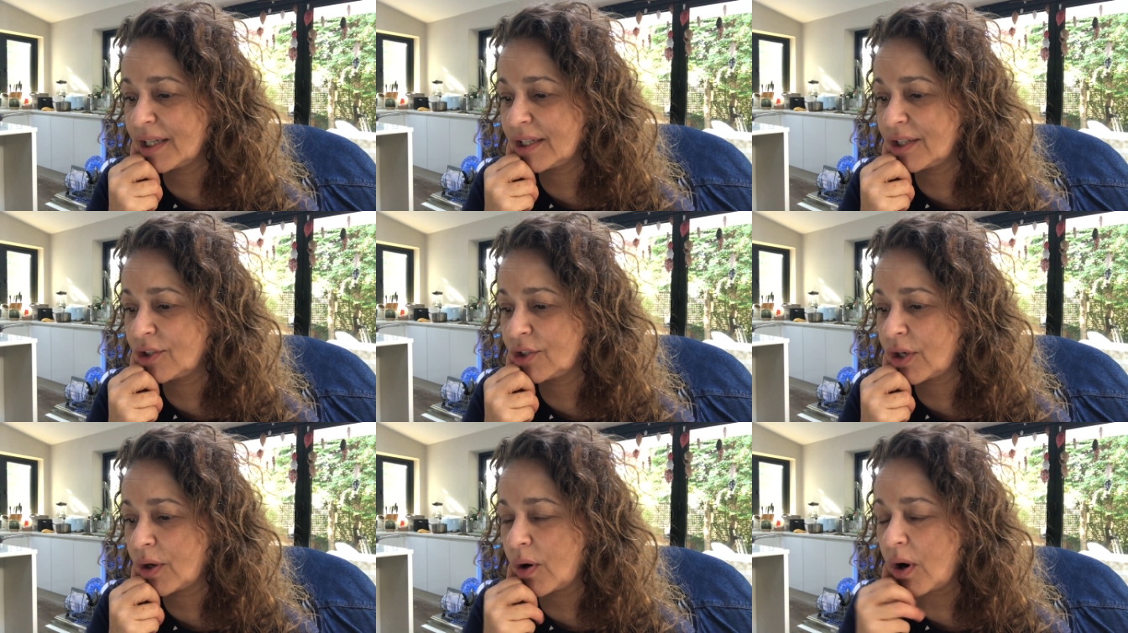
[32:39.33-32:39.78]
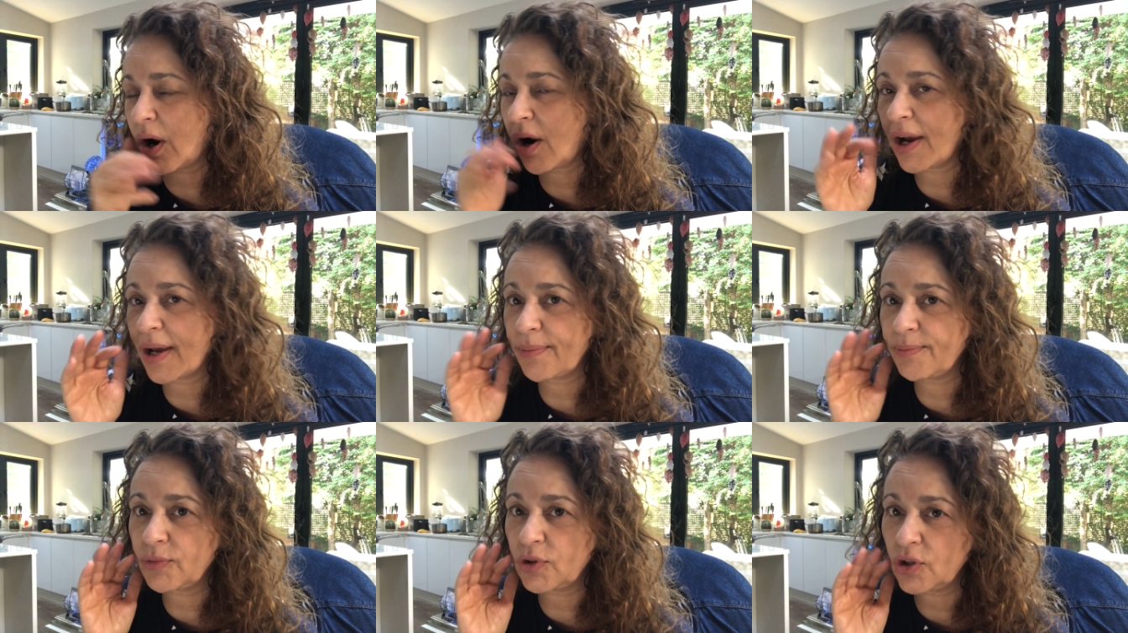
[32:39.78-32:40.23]
you know,
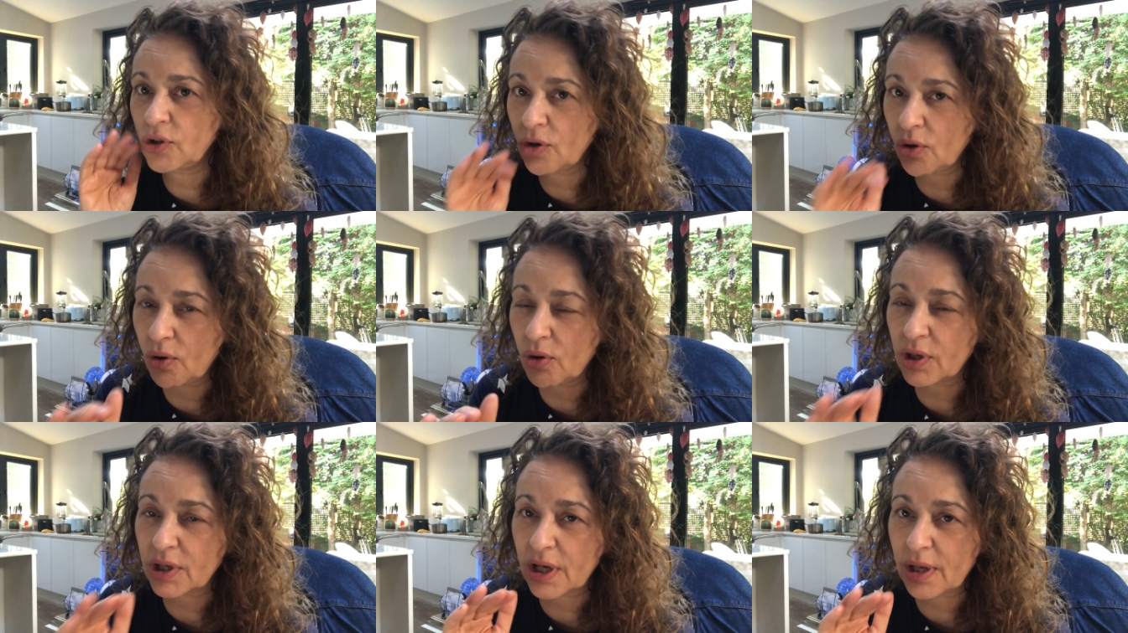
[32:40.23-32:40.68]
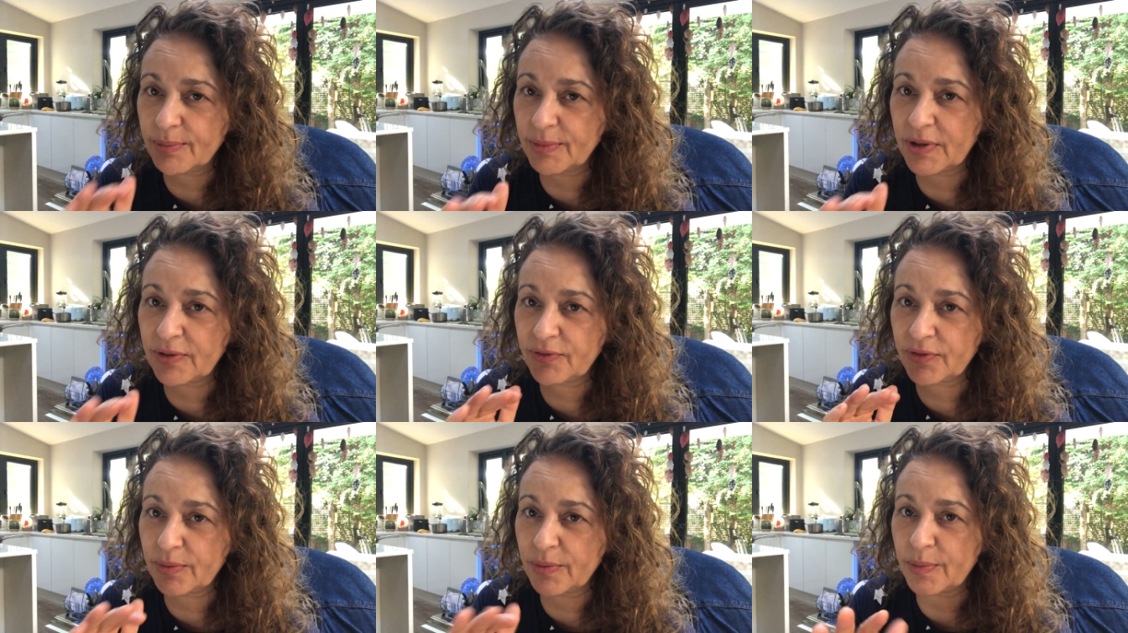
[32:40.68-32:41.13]
I am not
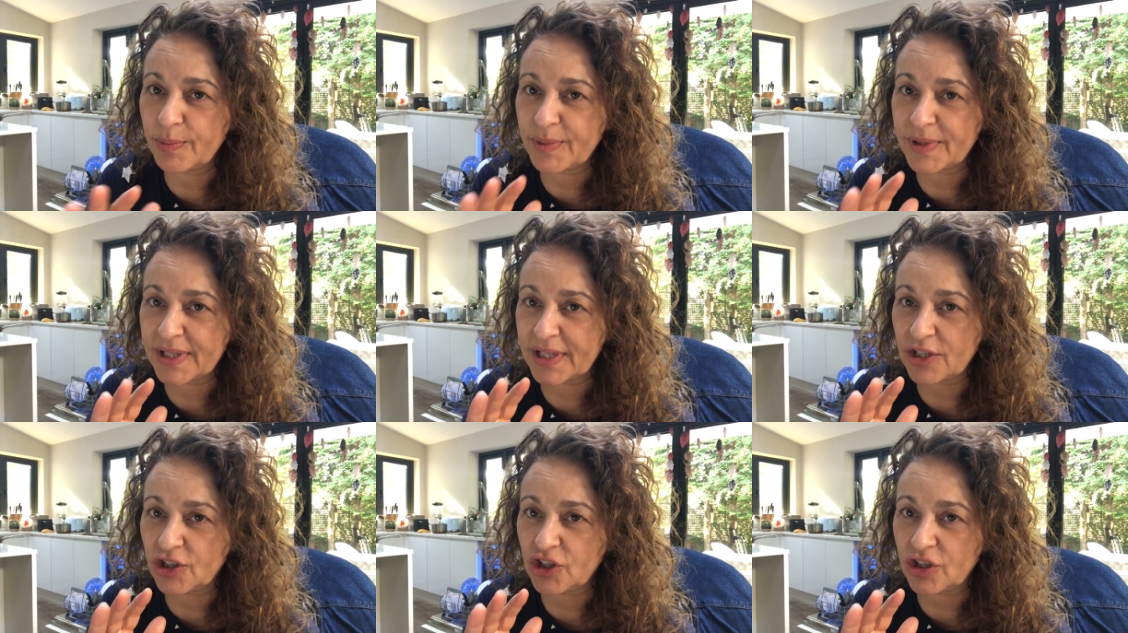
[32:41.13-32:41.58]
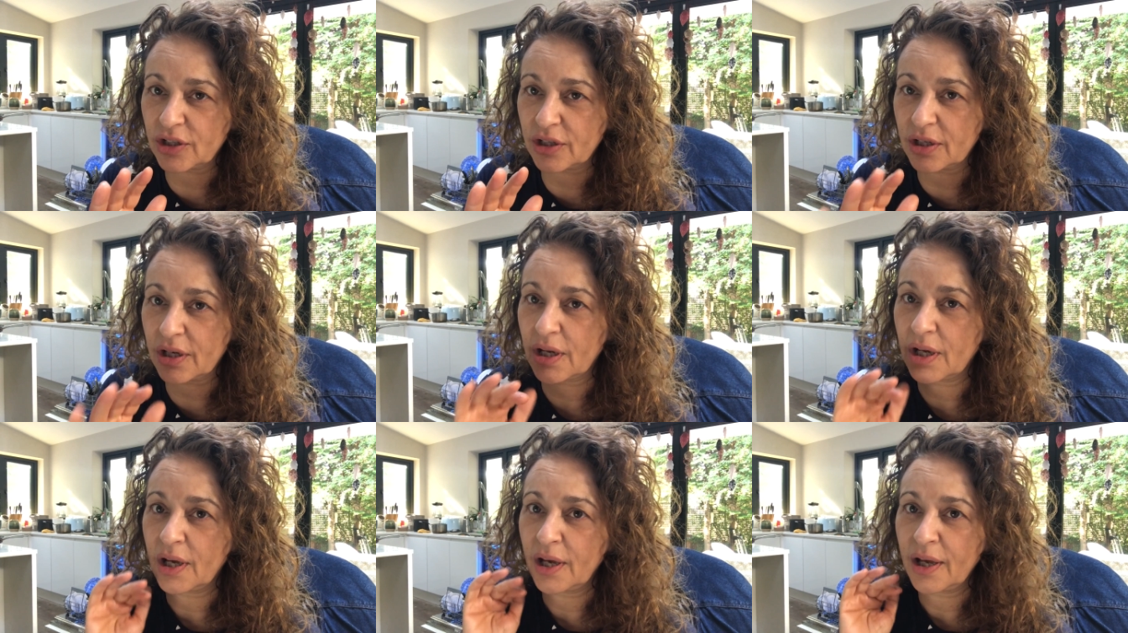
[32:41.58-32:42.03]
coming from a position